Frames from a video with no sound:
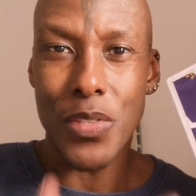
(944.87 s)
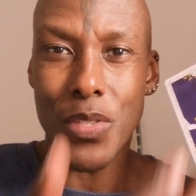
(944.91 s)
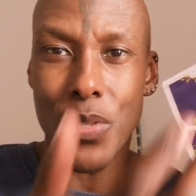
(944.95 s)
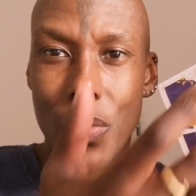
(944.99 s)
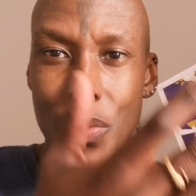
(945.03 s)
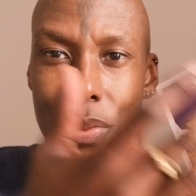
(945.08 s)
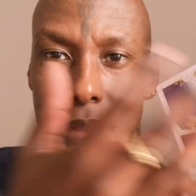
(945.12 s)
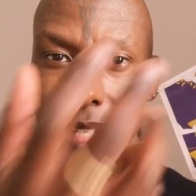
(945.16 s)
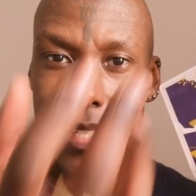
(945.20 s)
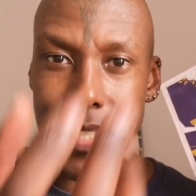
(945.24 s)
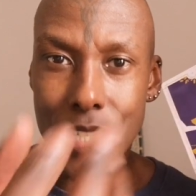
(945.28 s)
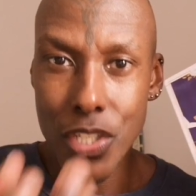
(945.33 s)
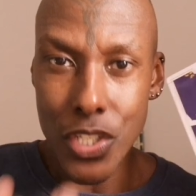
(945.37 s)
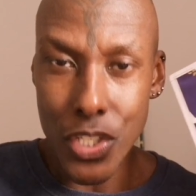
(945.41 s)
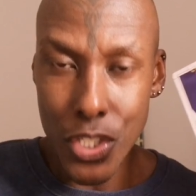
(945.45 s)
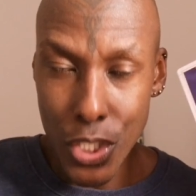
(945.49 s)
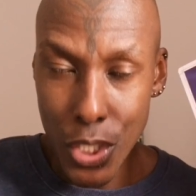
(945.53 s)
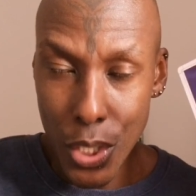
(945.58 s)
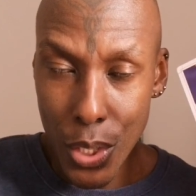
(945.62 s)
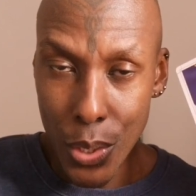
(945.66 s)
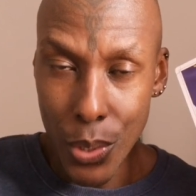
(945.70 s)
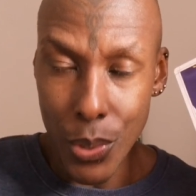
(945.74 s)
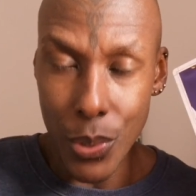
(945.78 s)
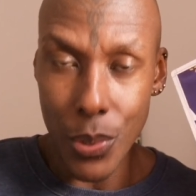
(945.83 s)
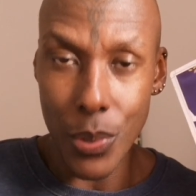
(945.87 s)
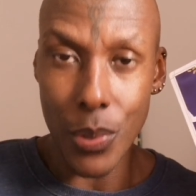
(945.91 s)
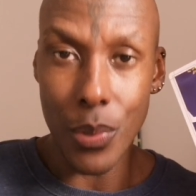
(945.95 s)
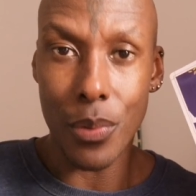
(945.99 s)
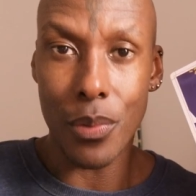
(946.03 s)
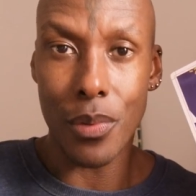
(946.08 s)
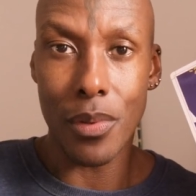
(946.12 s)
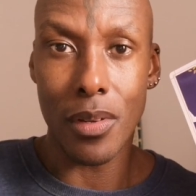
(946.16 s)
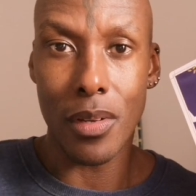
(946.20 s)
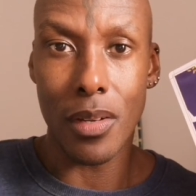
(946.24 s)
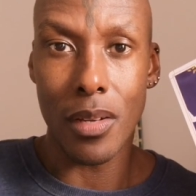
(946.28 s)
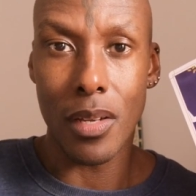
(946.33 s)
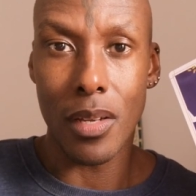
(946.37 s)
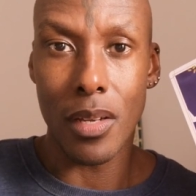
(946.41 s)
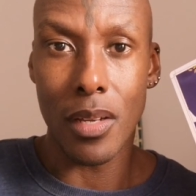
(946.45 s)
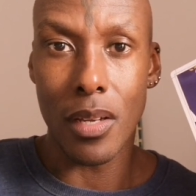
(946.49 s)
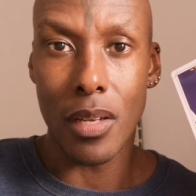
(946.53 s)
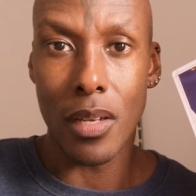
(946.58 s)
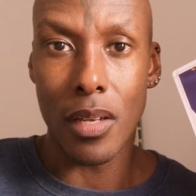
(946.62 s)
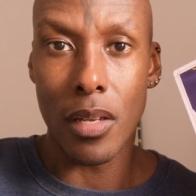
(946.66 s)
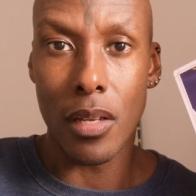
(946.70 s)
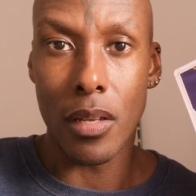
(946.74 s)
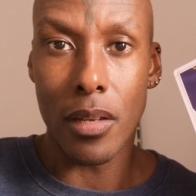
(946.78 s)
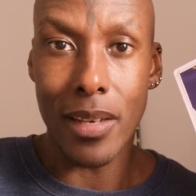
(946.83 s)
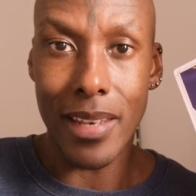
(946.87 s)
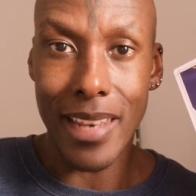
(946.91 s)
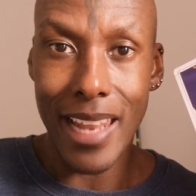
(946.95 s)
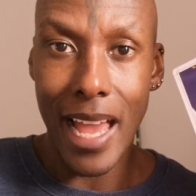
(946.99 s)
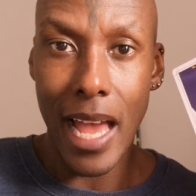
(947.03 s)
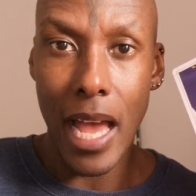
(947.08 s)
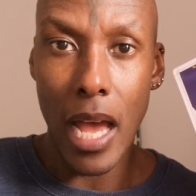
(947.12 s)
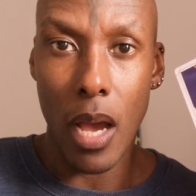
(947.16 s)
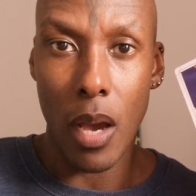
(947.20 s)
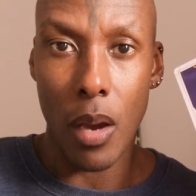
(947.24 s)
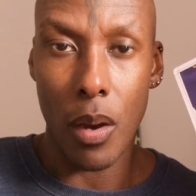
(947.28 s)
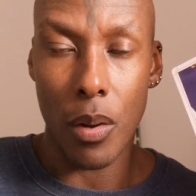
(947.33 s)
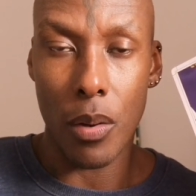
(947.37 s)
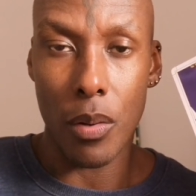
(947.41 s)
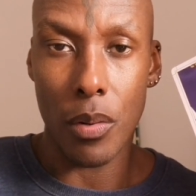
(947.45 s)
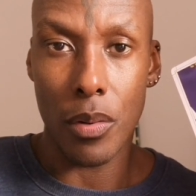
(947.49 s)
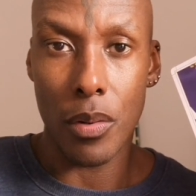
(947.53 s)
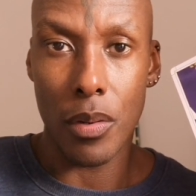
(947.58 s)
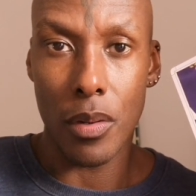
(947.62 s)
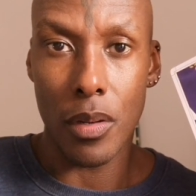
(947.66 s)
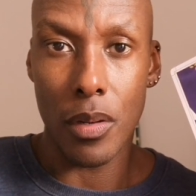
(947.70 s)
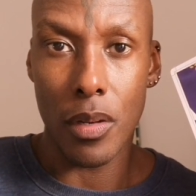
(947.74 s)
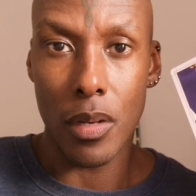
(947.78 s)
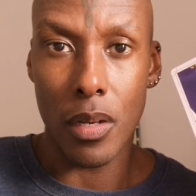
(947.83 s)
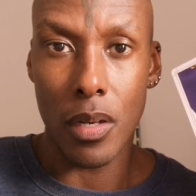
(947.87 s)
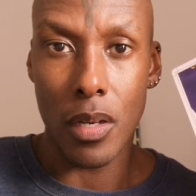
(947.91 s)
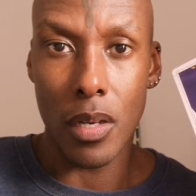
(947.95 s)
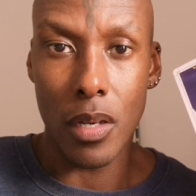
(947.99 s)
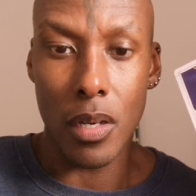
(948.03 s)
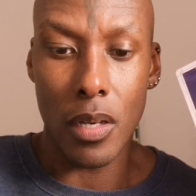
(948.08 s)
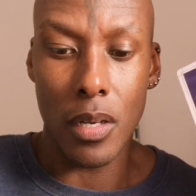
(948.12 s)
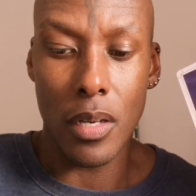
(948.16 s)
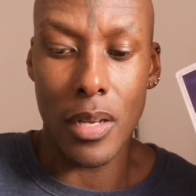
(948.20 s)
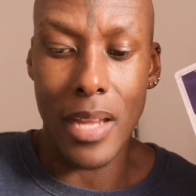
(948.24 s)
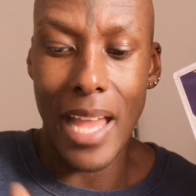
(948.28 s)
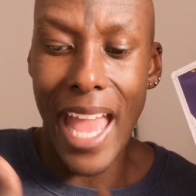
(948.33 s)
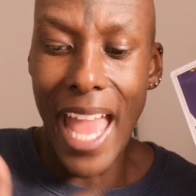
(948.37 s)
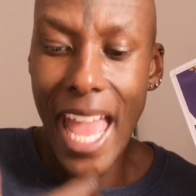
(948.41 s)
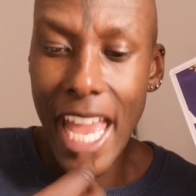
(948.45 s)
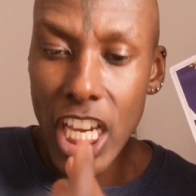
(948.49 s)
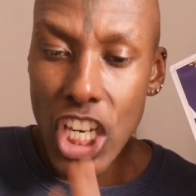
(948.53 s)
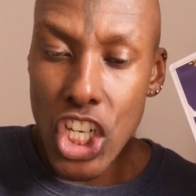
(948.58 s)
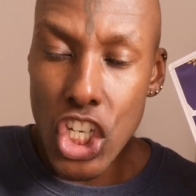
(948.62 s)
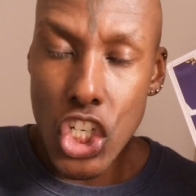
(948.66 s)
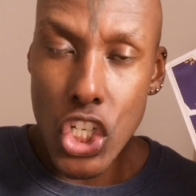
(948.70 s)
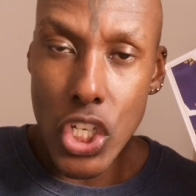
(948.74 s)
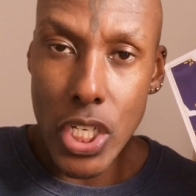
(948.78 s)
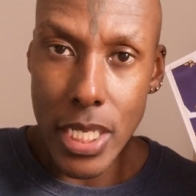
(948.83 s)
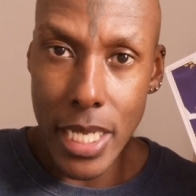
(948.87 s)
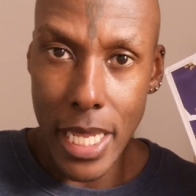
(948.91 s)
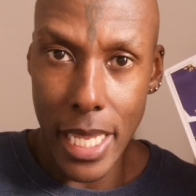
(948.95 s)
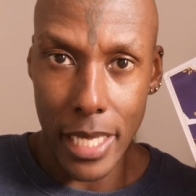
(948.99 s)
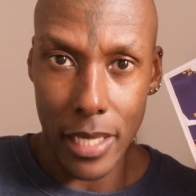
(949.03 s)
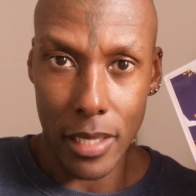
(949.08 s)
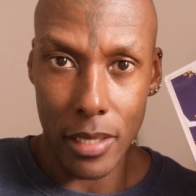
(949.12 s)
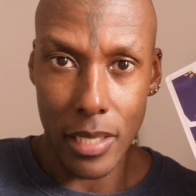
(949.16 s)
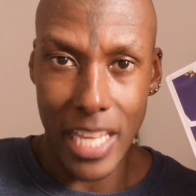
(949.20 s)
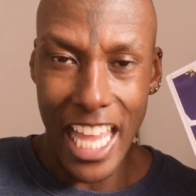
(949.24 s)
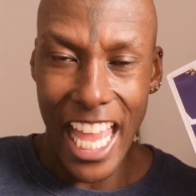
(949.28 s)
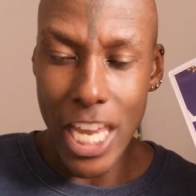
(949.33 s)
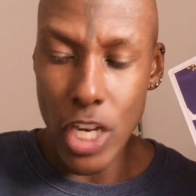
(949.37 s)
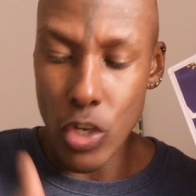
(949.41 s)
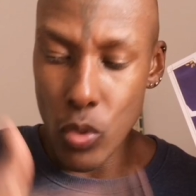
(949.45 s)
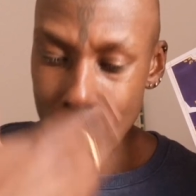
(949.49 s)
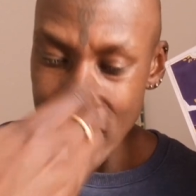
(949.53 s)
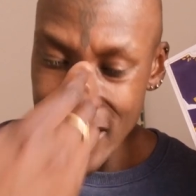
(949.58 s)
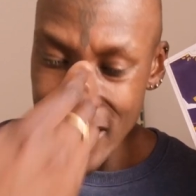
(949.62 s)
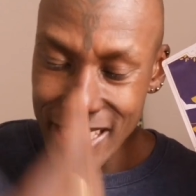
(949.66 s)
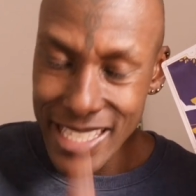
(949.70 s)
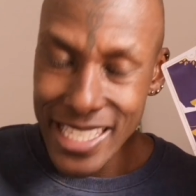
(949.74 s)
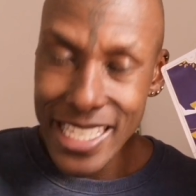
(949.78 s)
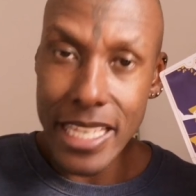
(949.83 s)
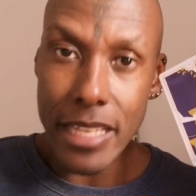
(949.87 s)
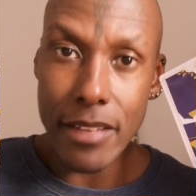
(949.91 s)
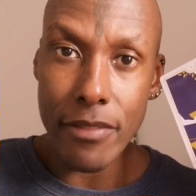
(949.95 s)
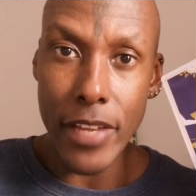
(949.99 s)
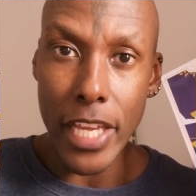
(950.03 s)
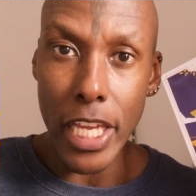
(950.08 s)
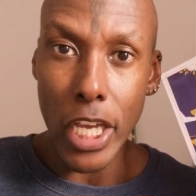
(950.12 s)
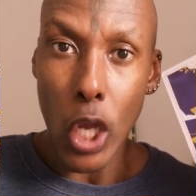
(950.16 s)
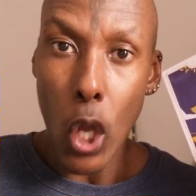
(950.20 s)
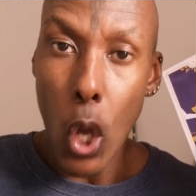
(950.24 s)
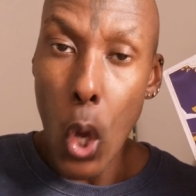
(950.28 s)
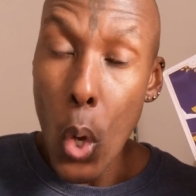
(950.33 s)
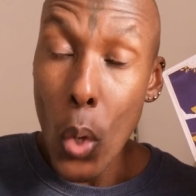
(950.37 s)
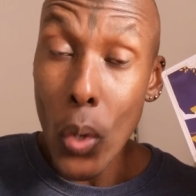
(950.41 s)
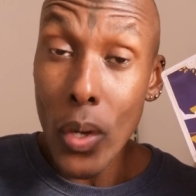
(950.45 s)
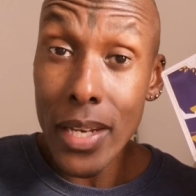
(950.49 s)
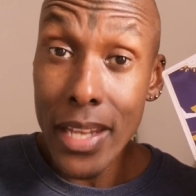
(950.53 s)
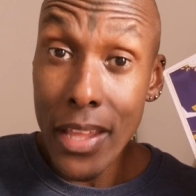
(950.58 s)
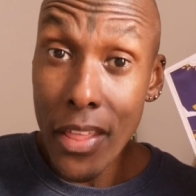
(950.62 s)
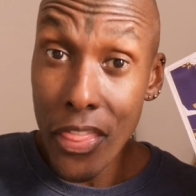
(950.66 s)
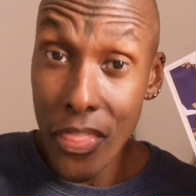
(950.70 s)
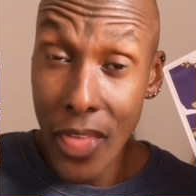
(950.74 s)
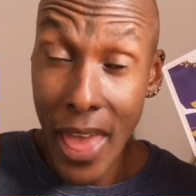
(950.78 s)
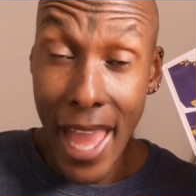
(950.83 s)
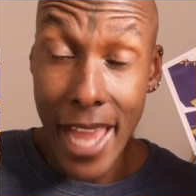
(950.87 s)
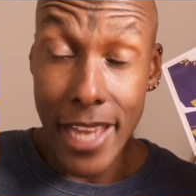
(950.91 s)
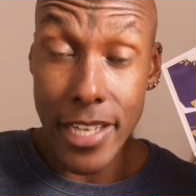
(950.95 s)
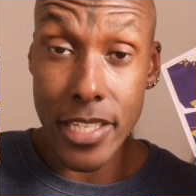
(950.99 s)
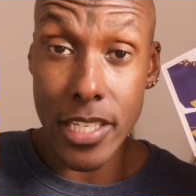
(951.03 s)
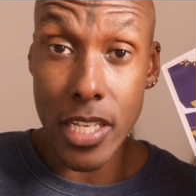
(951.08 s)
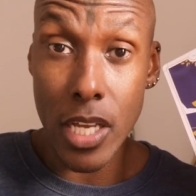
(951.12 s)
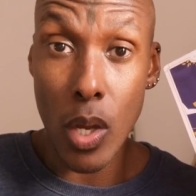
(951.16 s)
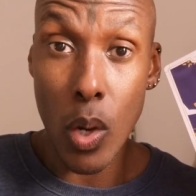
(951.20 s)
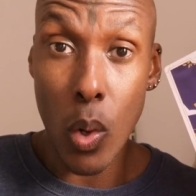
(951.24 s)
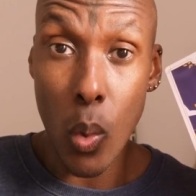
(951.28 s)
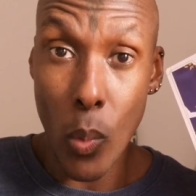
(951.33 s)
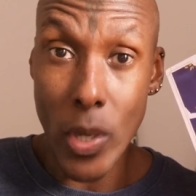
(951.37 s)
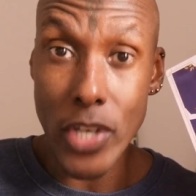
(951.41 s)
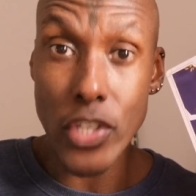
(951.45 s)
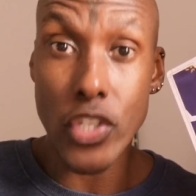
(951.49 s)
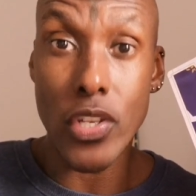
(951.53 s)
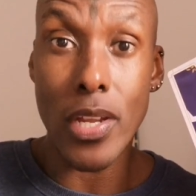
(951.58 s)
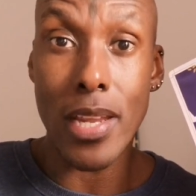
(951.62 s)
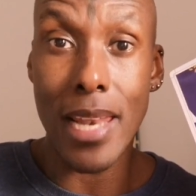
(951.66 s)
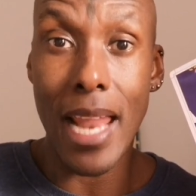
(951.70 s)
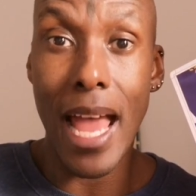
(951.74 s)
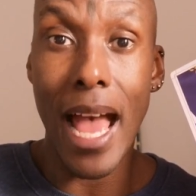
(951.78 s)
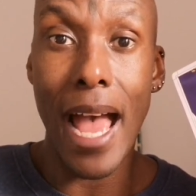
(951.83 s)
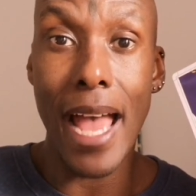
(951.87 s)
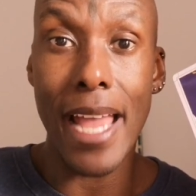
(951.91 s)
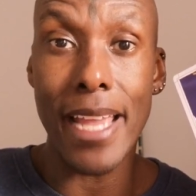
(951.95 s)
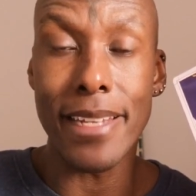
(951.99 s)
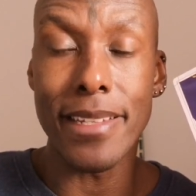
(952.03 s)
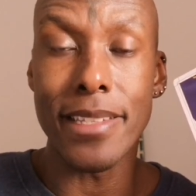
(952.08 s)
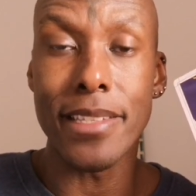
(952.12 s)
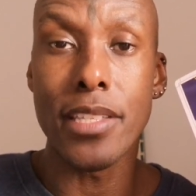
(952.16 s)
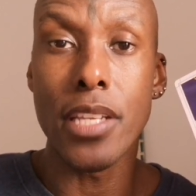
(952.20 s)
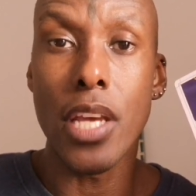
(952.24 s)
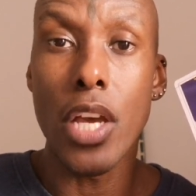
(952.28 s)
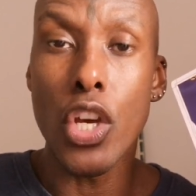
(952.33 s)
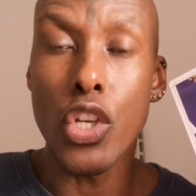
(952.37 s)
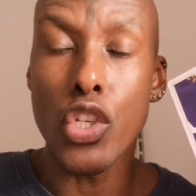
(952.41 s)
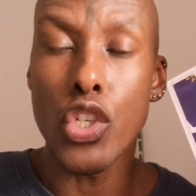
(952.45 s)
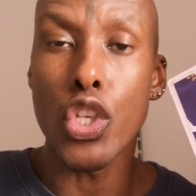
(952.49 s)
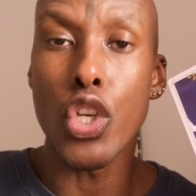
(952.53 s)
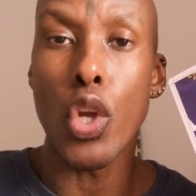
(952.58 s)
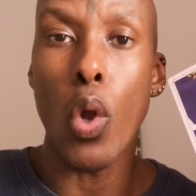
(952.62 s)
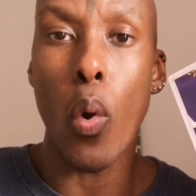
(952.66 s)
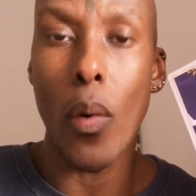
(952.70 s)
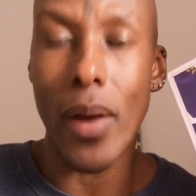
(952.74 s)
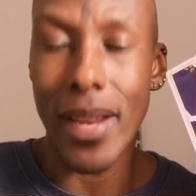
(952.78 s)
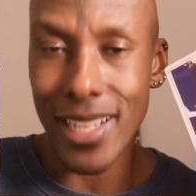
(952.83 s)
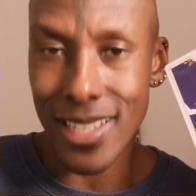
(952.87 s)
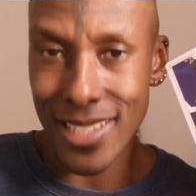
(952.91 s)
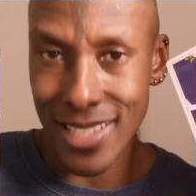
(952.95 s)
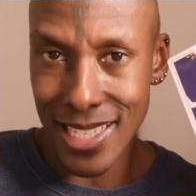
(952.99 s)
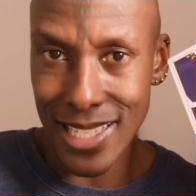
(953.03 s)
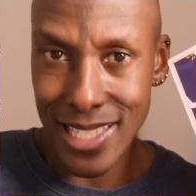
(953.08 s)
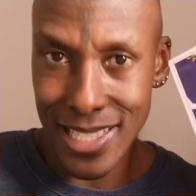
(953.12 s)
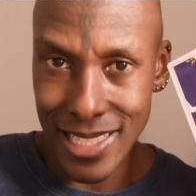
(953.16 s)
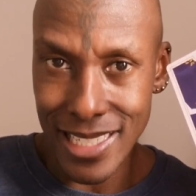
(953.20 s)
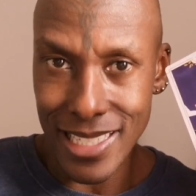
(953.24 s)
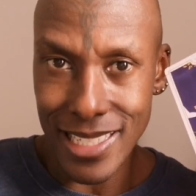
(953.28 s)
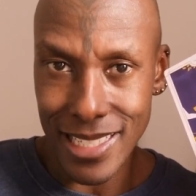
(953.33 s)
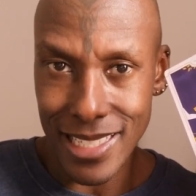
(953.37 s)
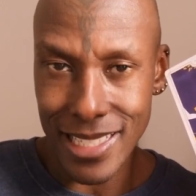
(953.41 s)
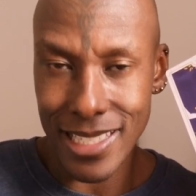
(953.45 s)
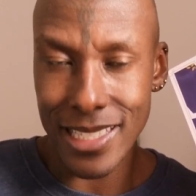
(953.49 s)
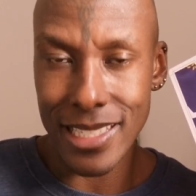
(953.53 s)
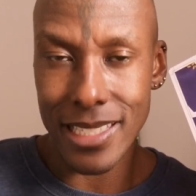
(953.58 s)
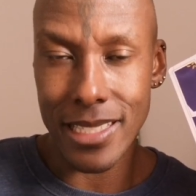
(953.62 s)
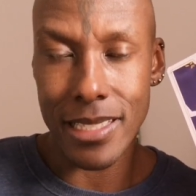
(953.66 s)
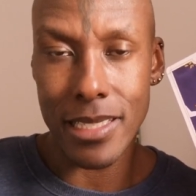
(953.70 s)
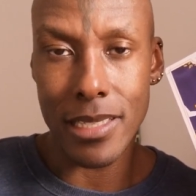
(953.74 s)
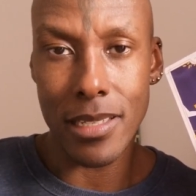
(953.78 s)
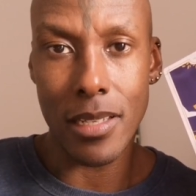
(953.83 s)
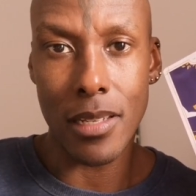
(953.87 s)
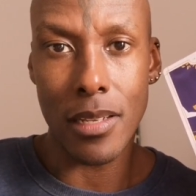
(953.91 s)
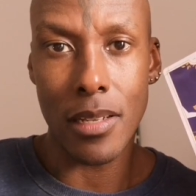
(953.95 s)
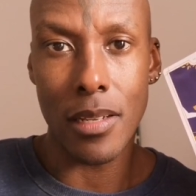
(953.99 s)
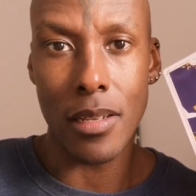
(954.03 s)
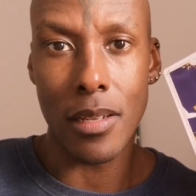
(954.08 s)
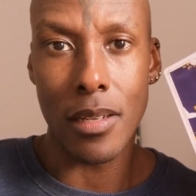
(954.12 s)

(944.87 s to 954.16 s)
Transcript: So this is you now actioning and receiving only that which aligns to your existence,